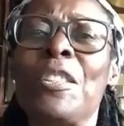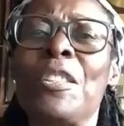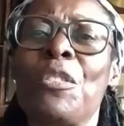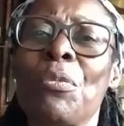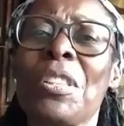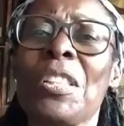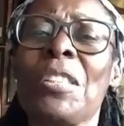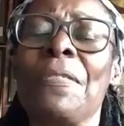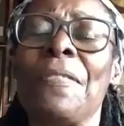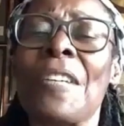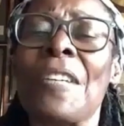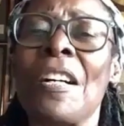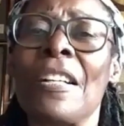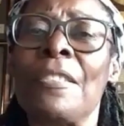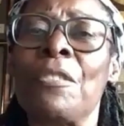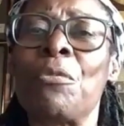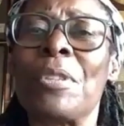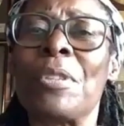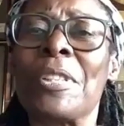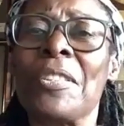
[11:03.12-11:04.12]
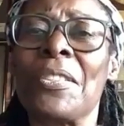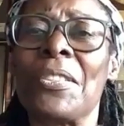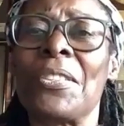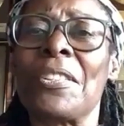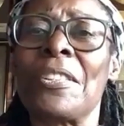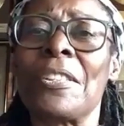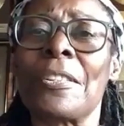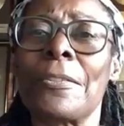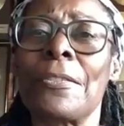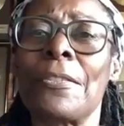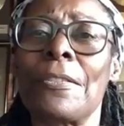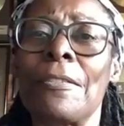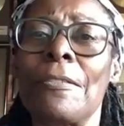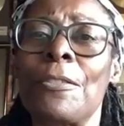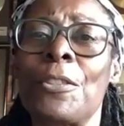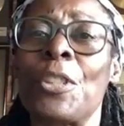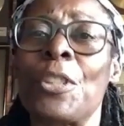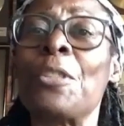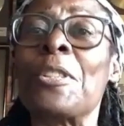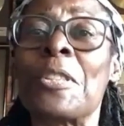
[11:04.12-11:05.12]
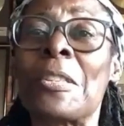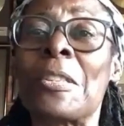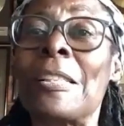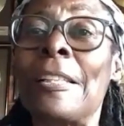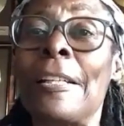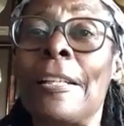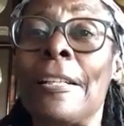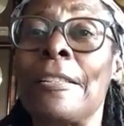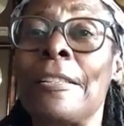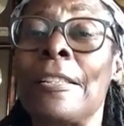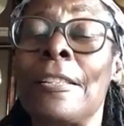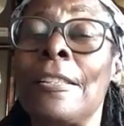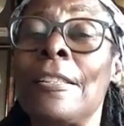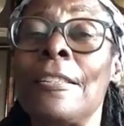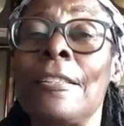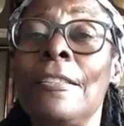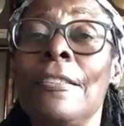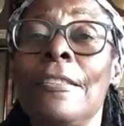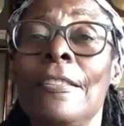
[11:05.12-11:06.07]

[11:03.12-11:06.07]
like 25, 26. Seriously, I did.